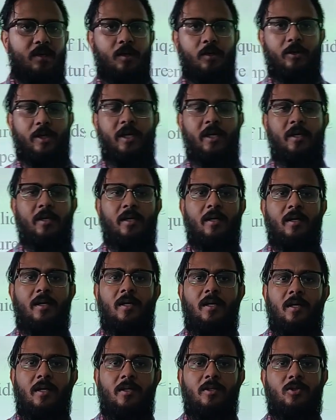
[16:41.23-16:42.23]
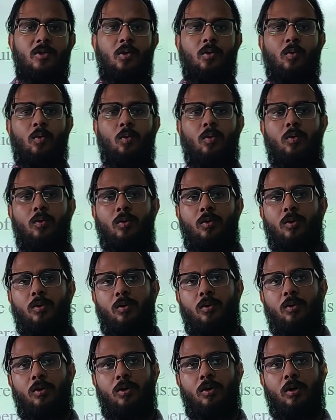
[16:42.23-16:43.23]
Okay, so
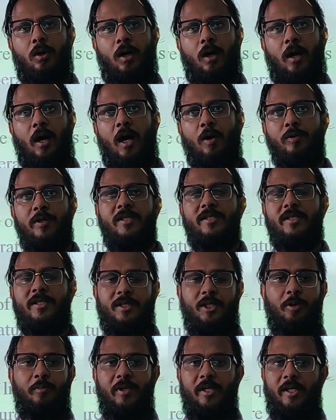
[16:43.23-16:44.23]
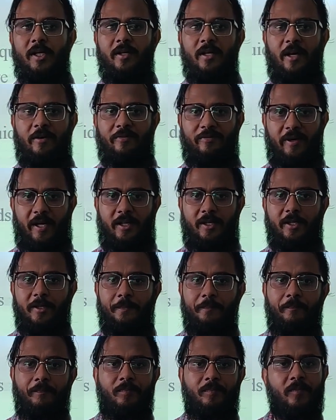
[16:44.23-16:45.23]
how does humidity affect
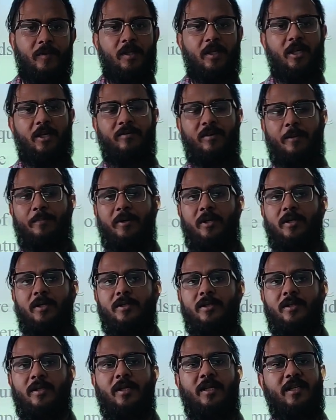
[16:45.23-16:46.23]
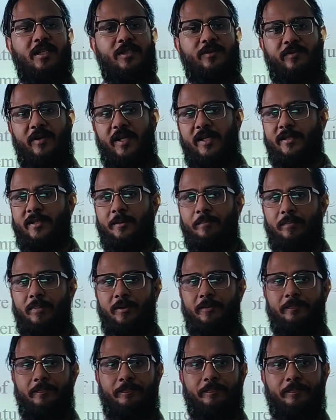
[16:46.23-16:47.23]
evaporation? It's very simple.
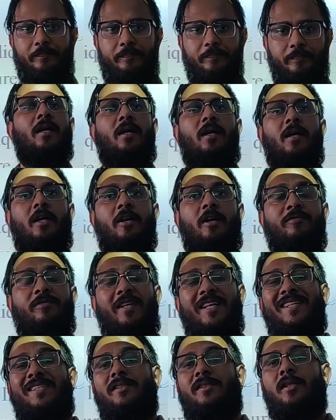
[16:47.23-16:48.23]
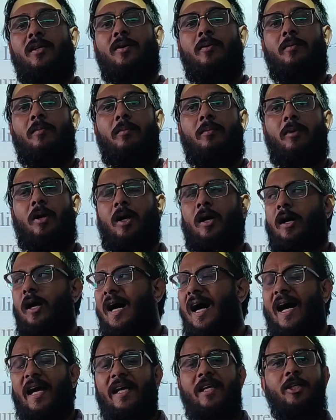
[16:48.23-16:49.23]
If there is a
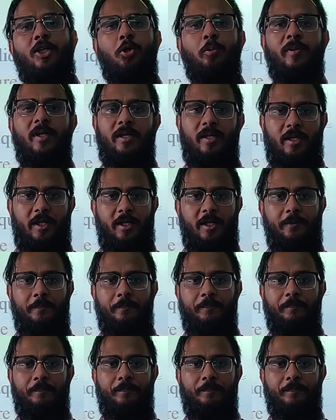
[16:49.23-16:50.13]
high humidity,